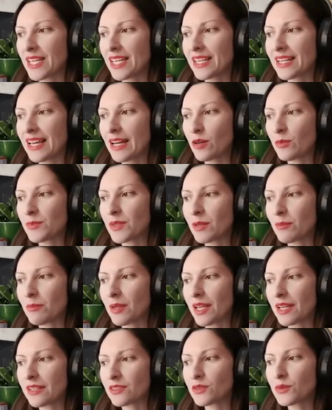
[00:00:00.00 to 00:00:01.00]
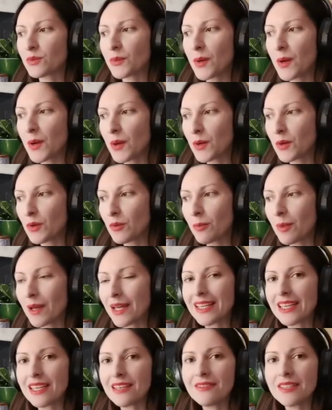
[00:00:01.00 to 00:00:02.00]
we can help the plant grow
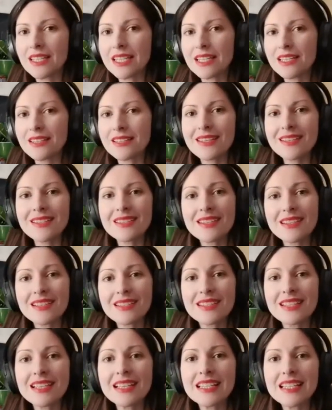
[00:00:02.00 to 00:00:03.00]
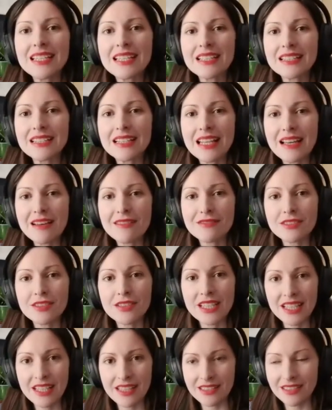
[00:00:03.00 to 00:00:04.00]
by giving it Sicilian
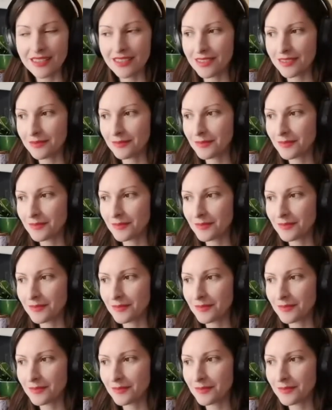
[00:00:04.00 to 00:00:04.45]
level heat.